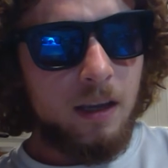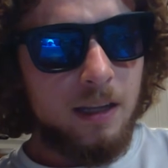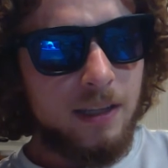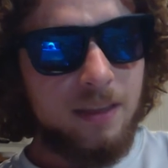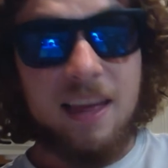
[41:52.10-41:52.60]

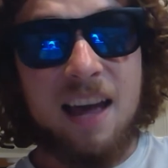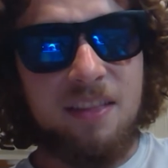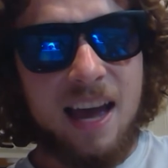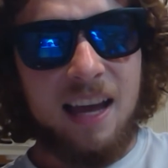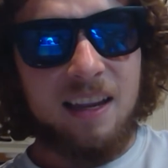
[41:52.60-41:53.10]

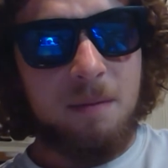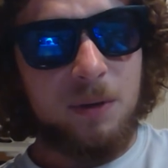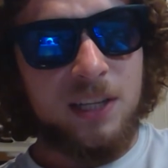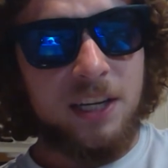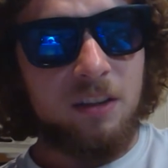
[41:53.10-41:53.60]
that in
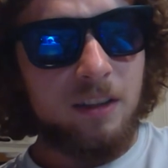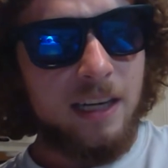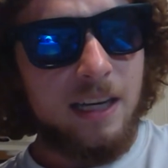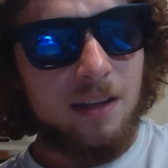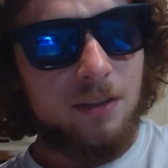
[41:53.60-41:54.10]
particular
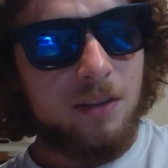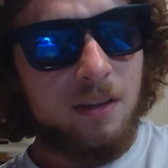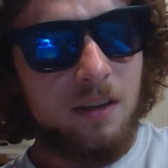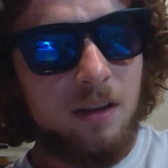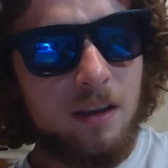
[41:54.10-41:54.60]

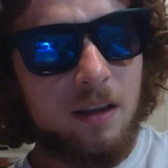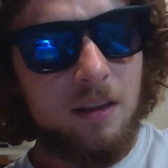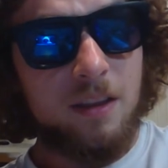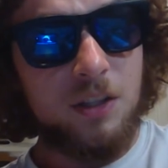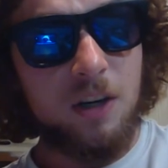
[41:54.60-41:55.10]
is
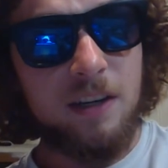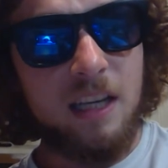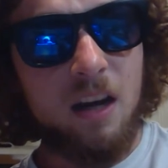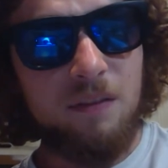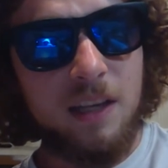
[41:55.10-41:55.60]
the
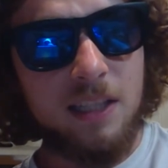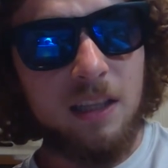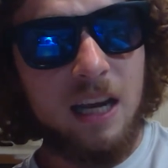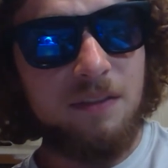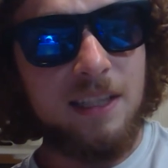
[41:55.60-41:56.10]
journey of this
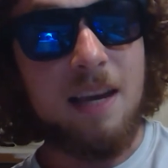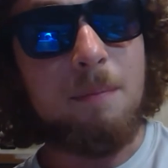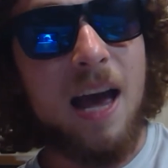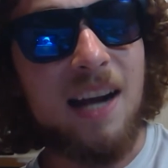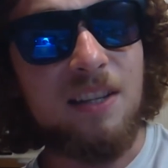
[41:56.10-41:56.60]
life, to
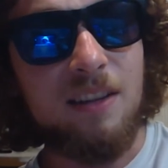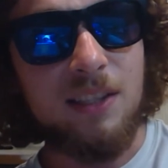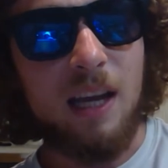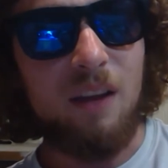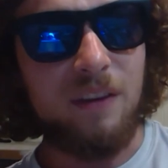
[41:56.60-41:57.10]
get back to the
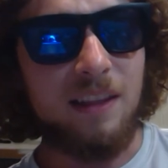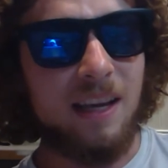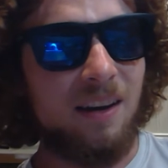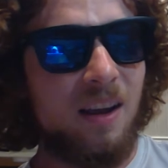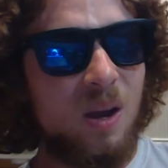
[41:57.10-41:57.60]
self. And
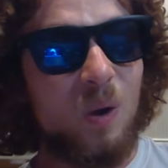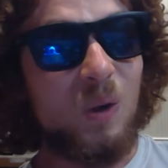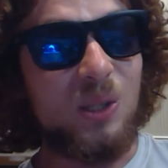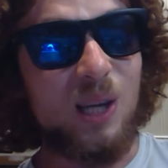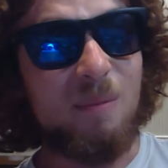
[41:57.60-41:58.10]
then
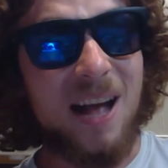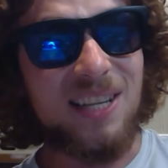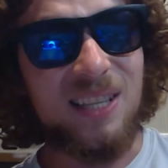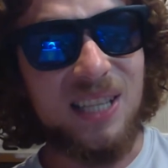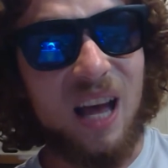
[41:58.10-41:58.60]
once you get back
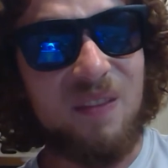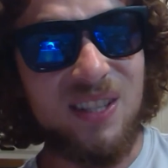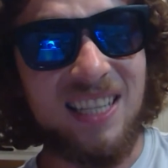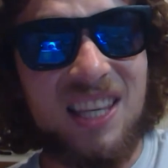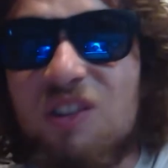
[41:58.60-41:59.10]
to the self,
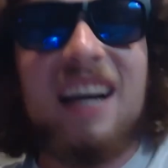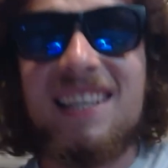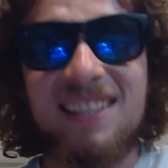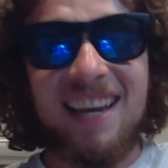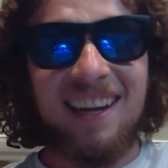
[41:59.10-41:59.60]
it's like the
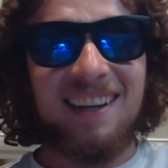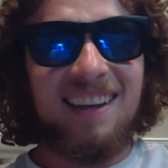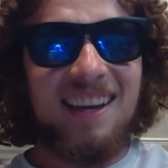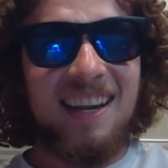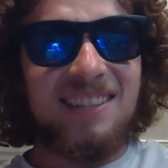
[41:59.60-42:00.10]
greatest thing.
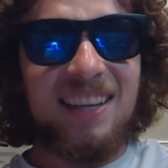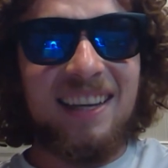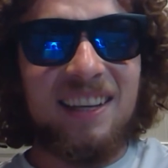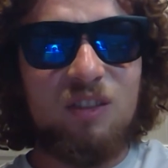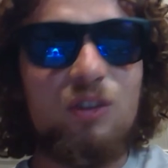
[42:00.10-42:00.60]
It's
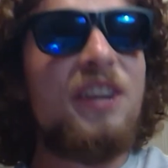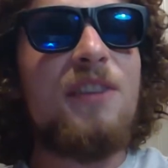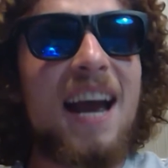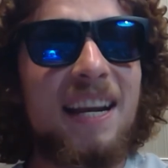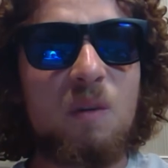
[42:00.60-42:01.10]
like
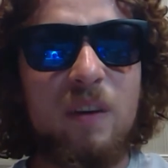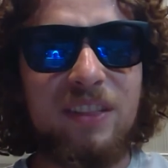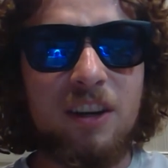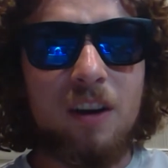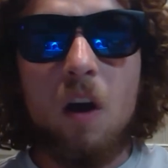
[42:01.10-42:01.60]
reuniting
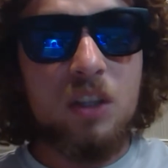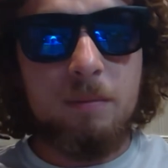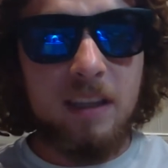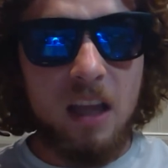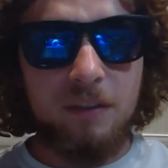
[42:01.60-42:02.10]
with your
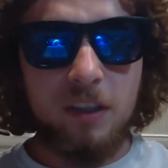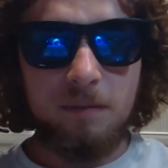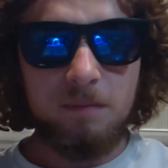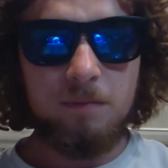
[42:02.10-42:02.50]
ultimate lover,